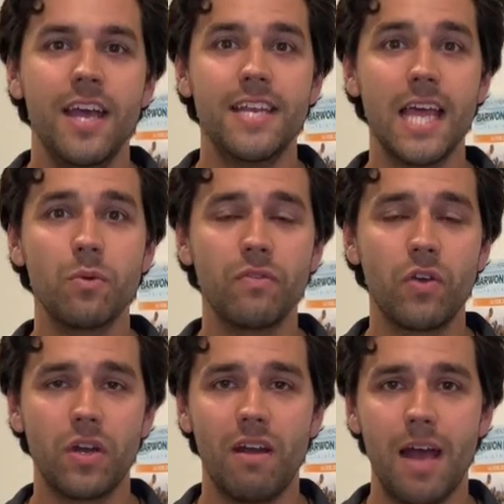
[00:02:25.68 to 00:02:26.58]
Now that we've
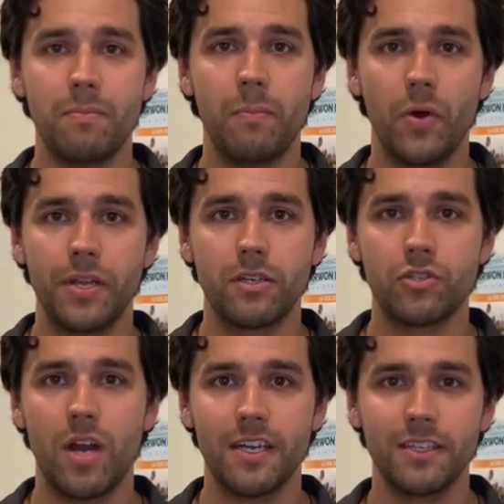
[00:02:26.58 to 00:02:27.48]
got our upper body and
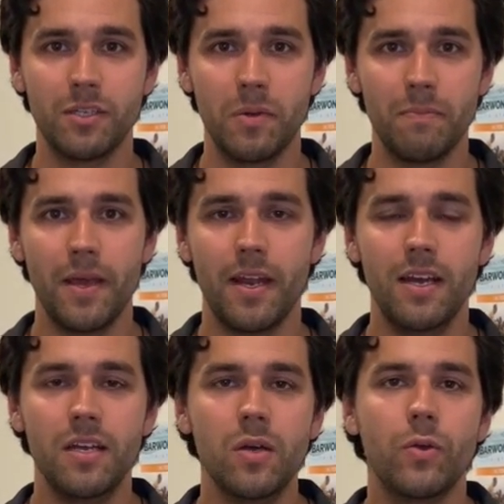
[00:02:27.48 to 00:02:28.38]
trunk a little bit
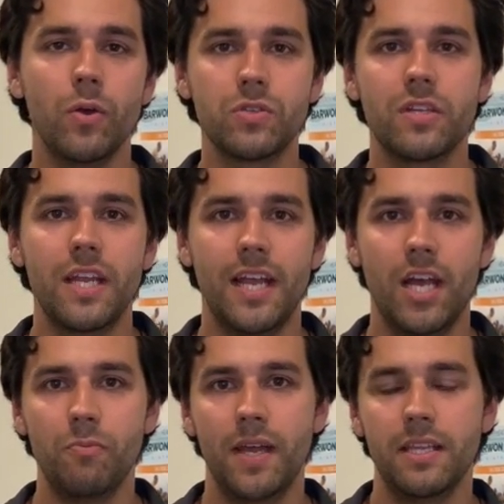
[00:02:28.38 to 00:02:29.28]
better, we also need to
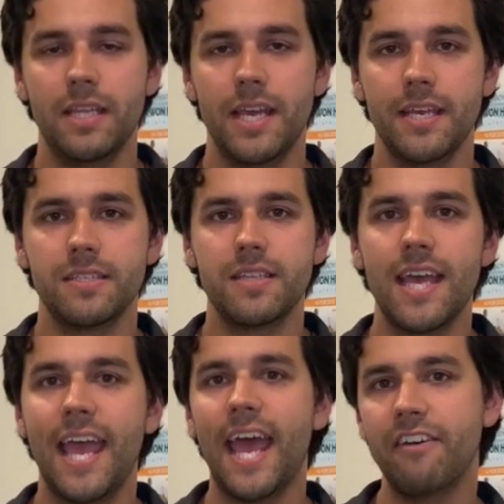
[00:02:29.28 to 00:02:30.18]
help our legs. They
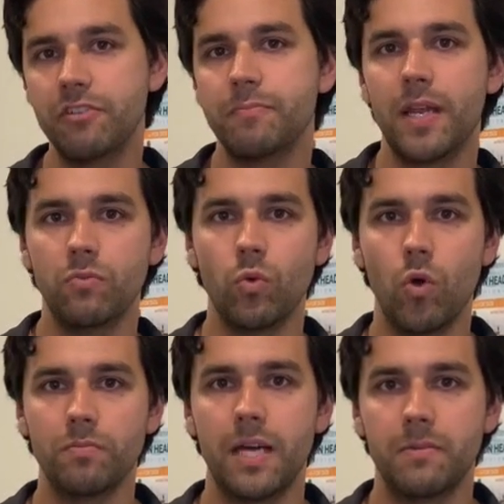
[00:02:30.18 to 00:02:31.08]
haven't been
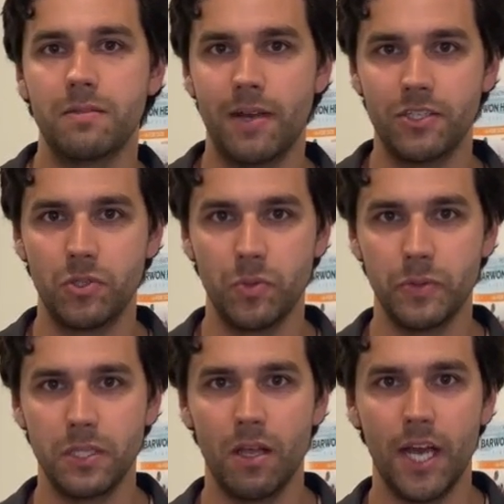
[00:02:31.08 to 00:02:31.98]
warmed up as much as we
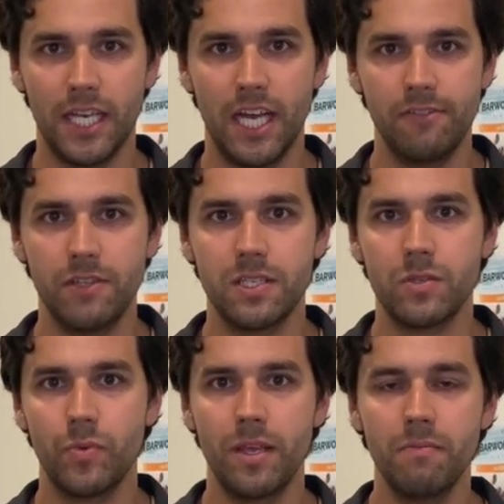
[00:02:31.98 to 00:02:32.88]
would like after the
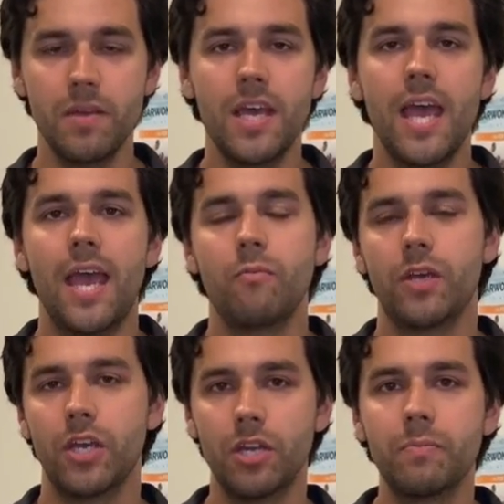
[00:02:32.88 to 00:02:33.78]
swim, and we're
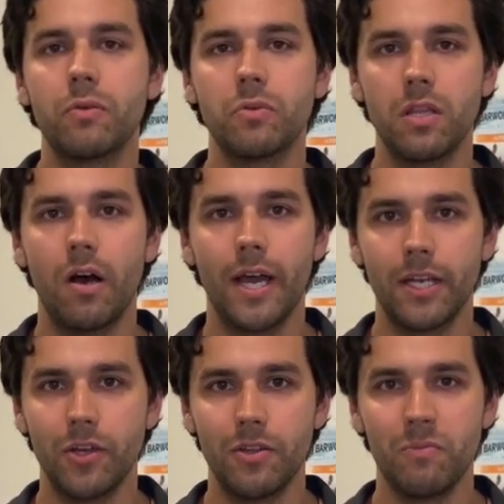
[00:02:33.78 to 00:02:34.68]
going to be relying
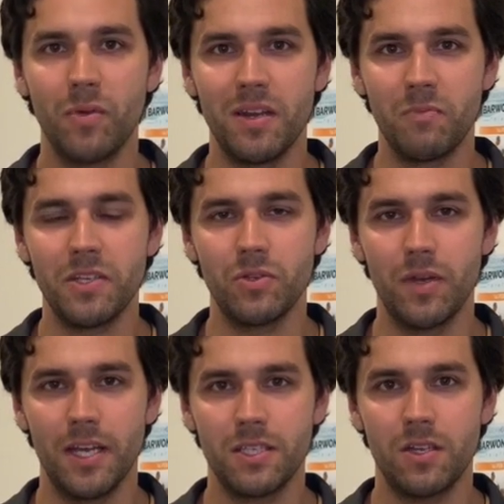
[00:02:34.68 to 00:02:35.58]
on them when we do
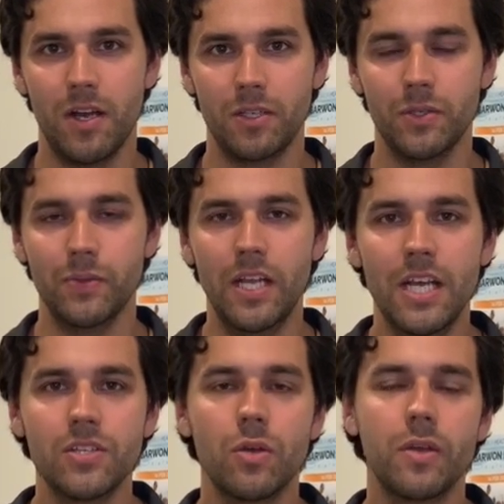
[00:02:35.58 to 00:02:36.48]
our cycle. So we're